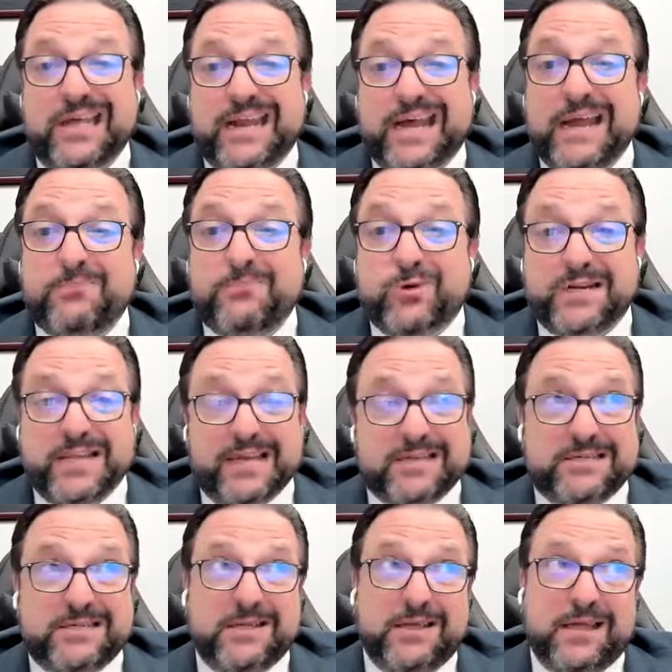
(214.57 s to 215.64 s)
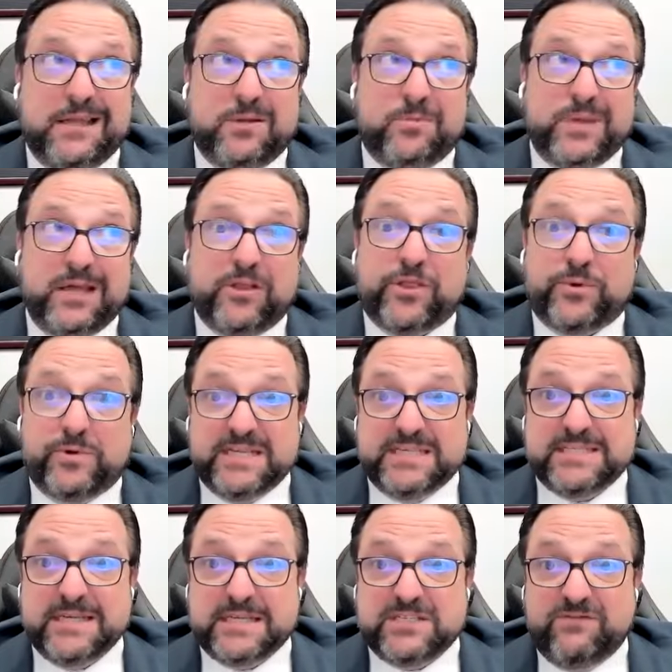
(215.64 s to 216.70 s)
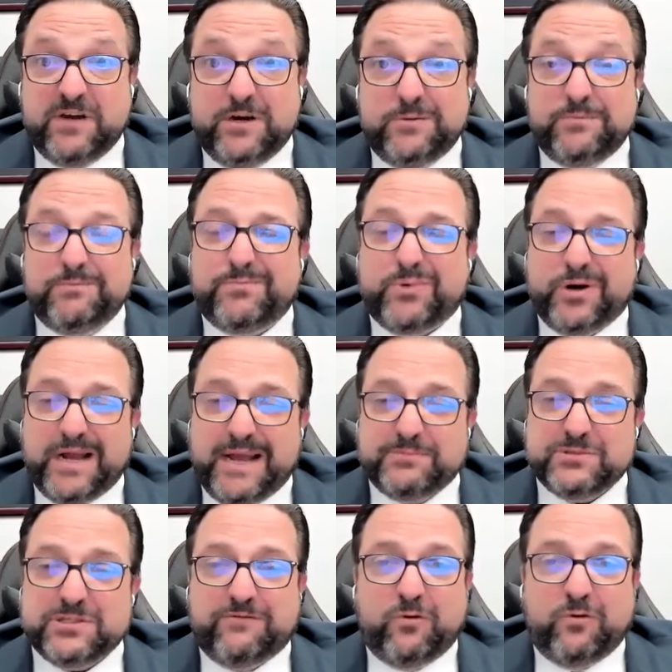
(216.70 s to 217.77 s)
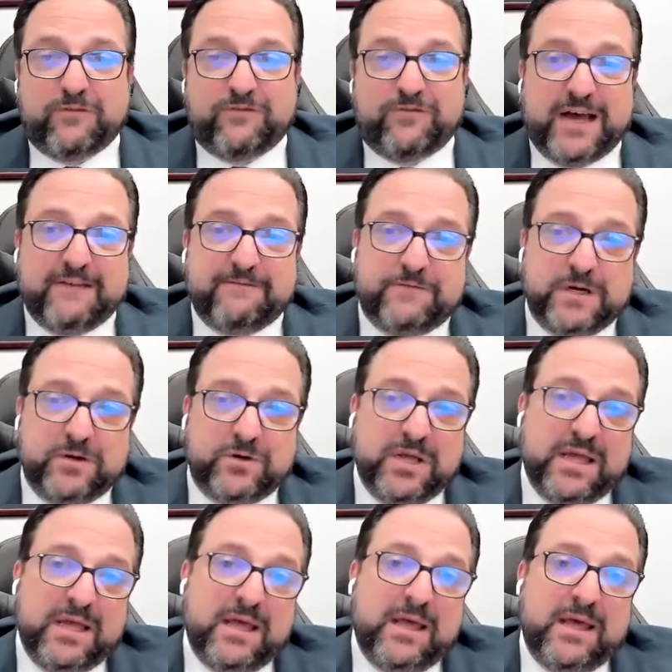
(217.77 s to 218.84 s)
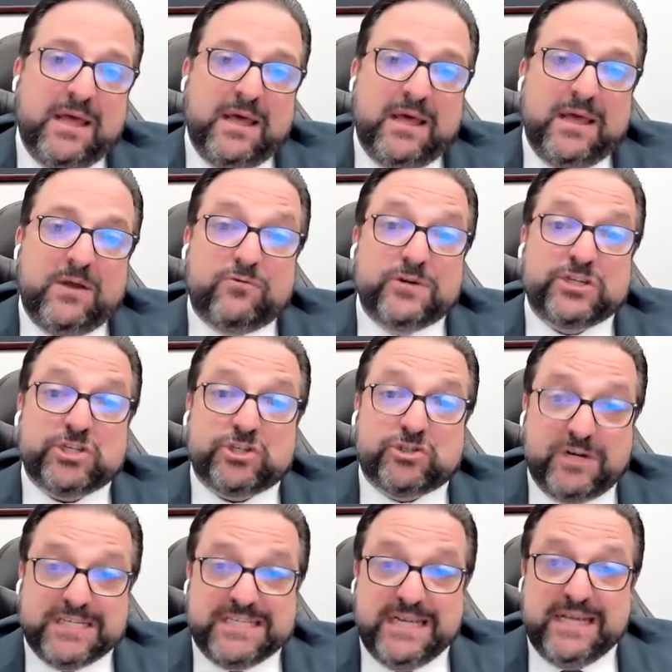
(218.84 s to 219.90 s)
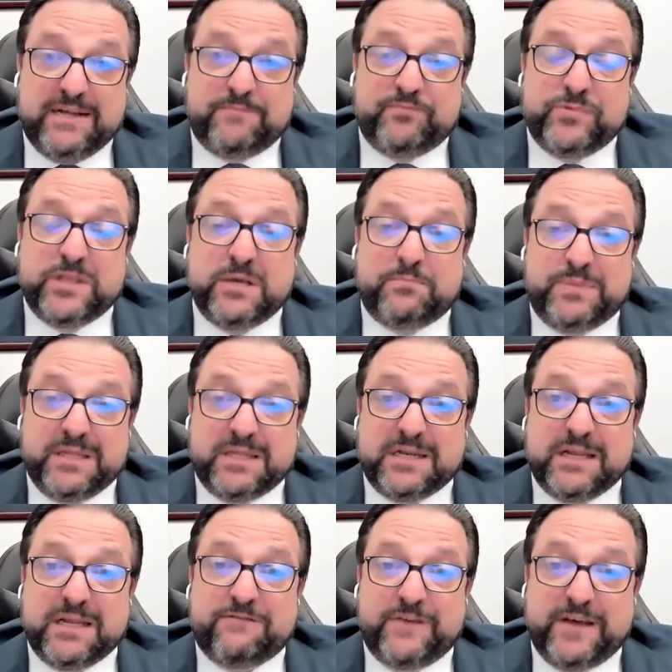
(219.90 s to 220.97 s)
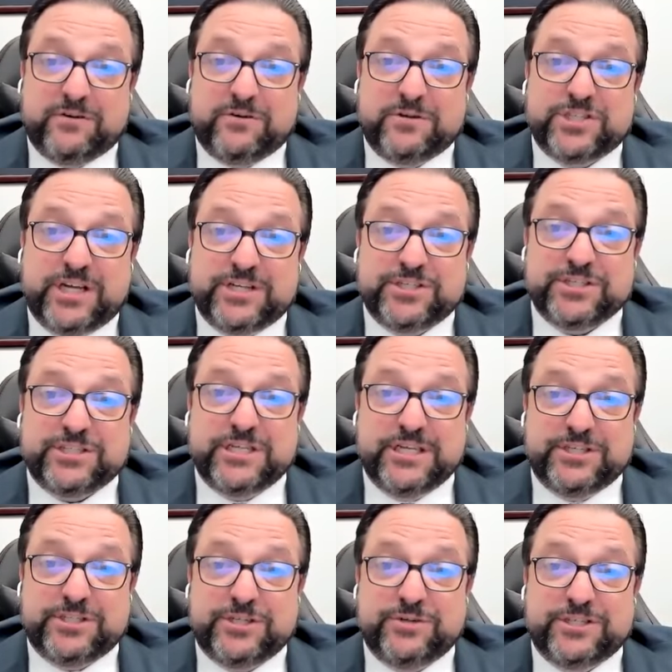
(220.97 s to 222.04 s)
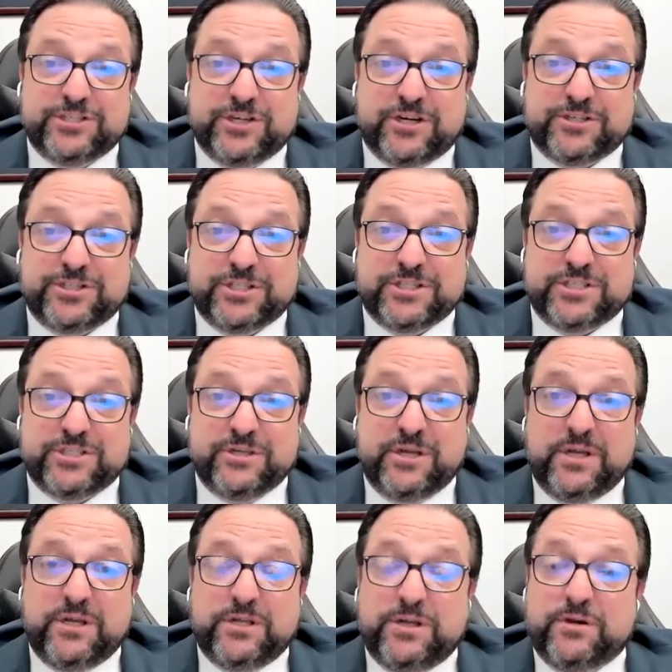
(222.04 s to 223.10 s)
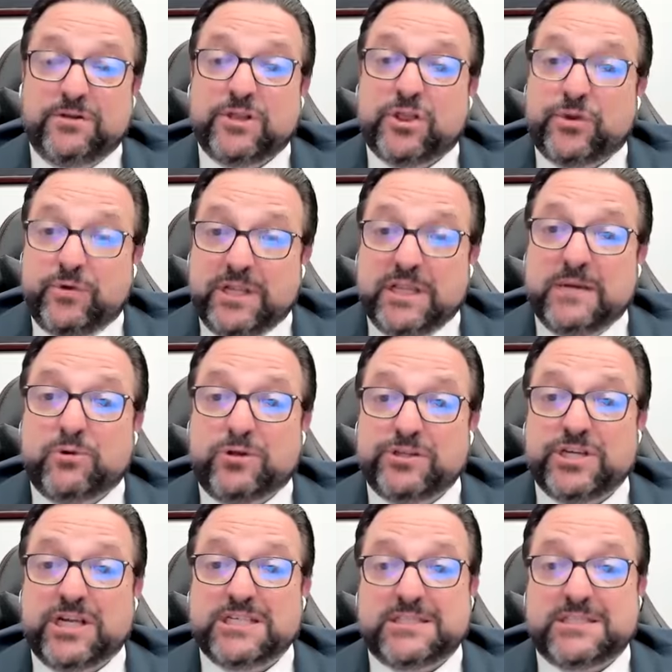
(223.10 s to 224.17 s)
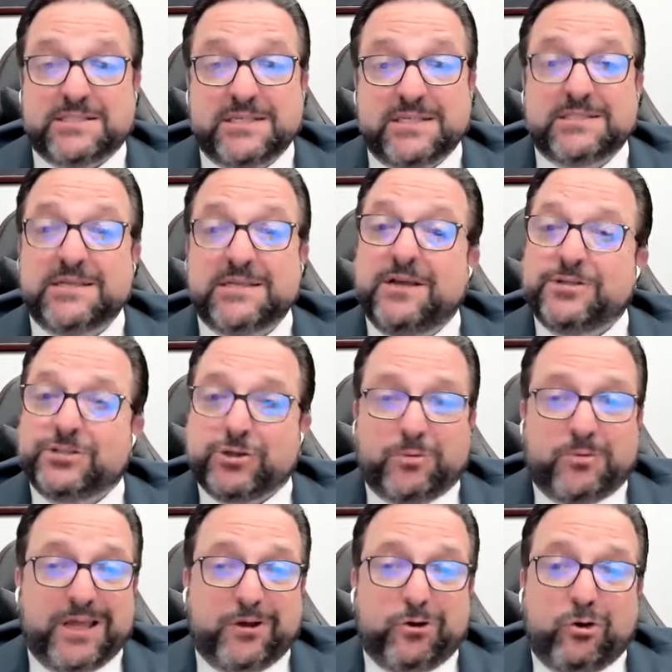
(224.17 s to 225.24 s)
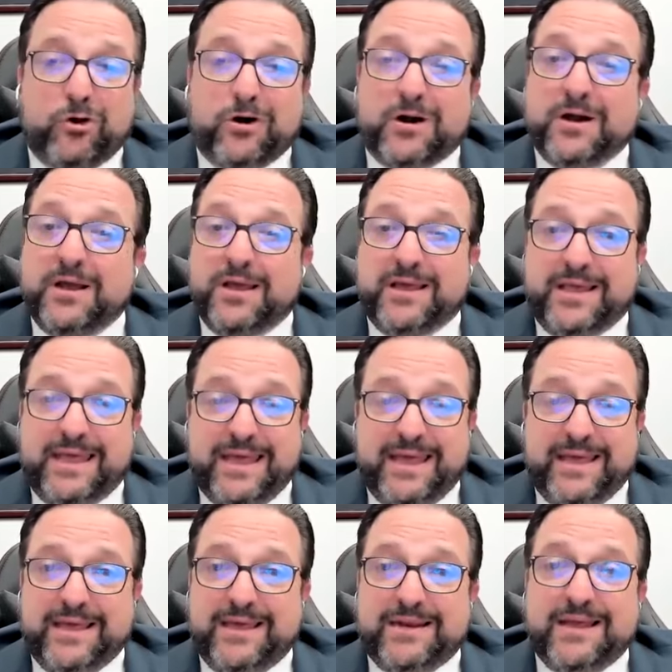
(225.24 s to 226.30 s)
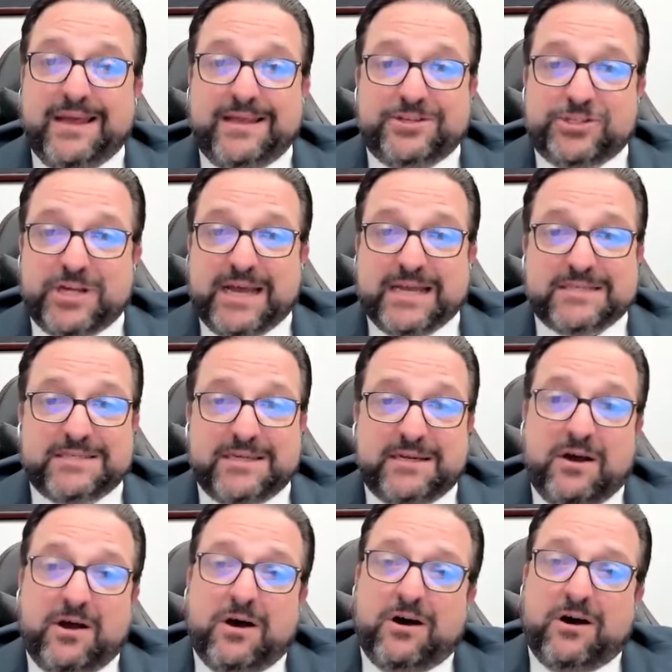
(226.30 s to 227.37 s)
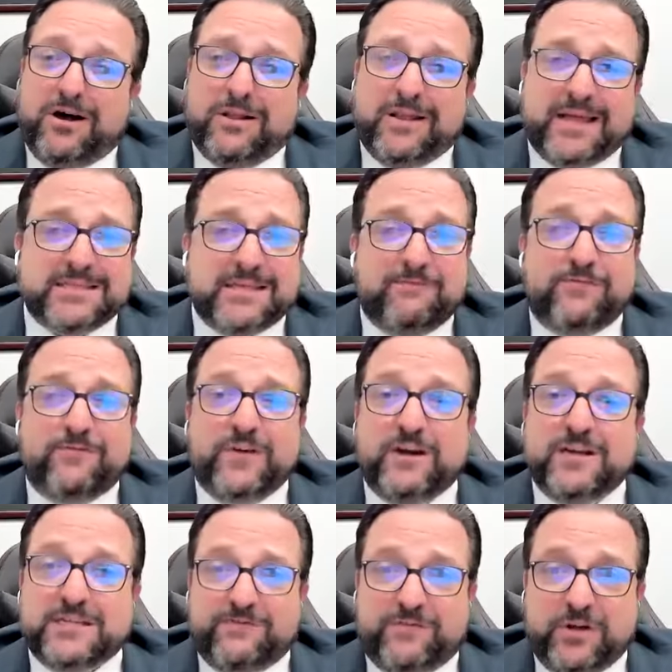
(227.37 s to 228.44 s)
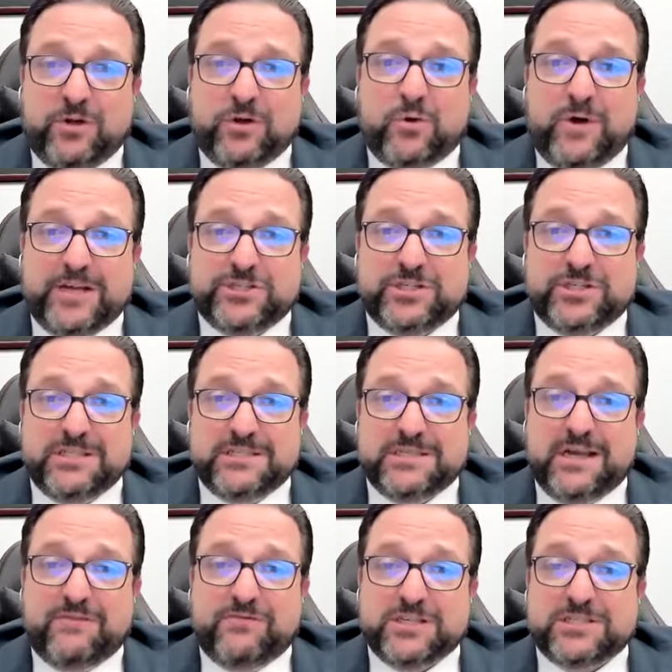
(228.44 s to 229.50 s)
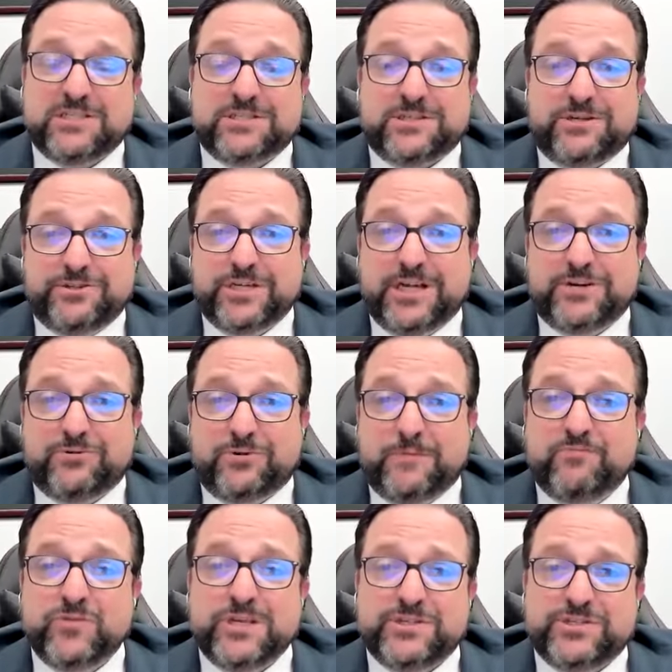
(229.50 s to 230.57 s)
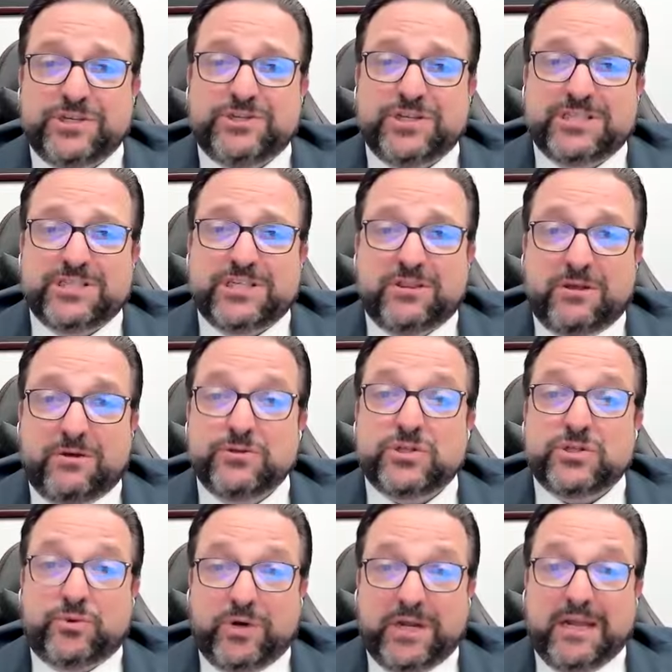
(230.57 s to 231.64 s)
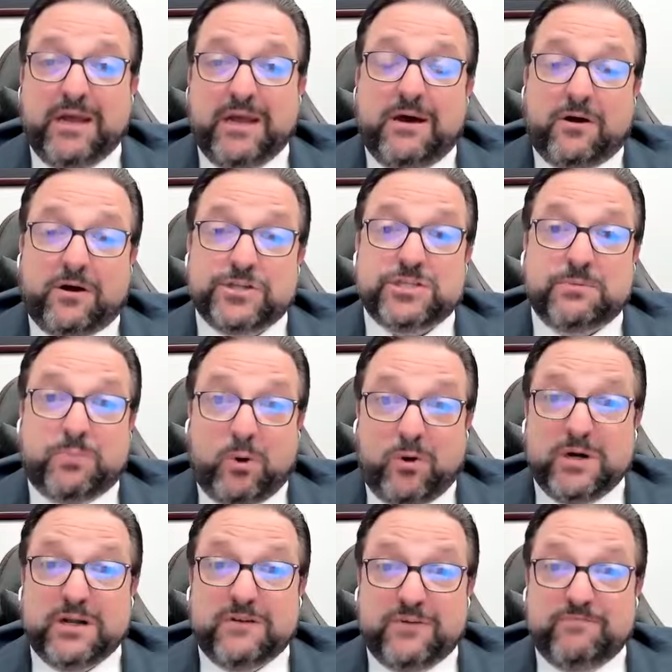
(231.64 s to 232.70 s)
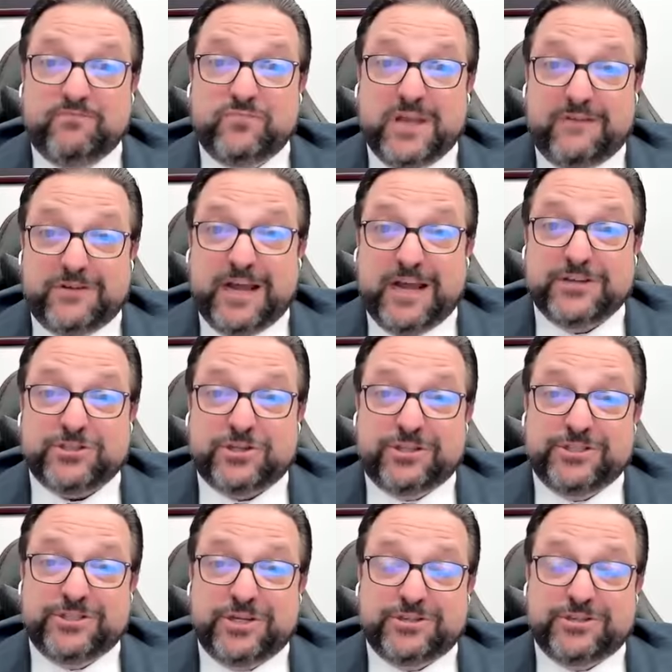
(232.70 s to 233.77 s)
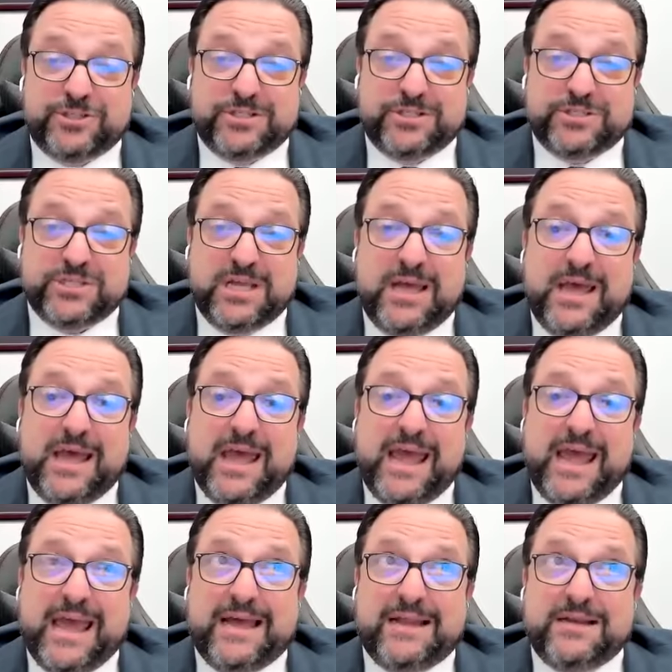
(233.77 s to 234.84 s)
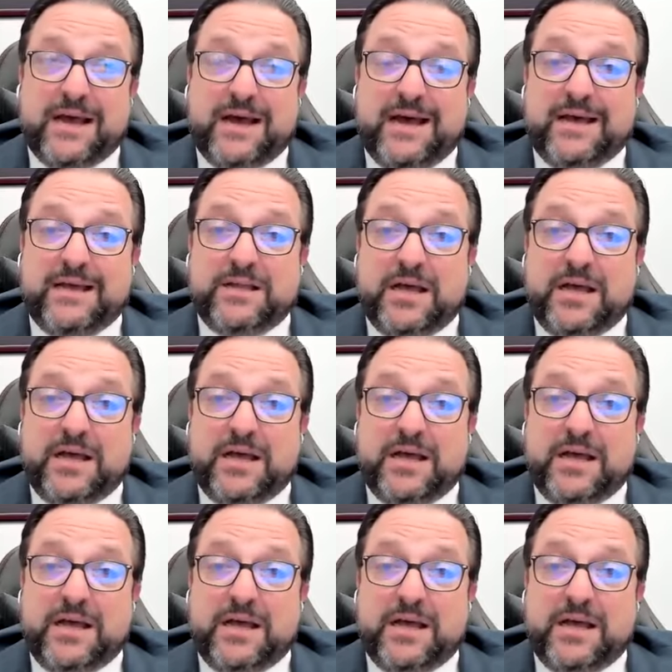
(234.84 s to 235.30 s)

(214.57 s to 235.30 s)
And I predict it'll be a 3-6 vote, perhaps a 4-5 vote, restricting the ability of federal judges to issue injunctions. You heard the three liberal justices, Sotomayor, Kagan, and Jackson, all asking very difficult questions of the Solicitor General, suggesting those three are supportive of national injunctions. And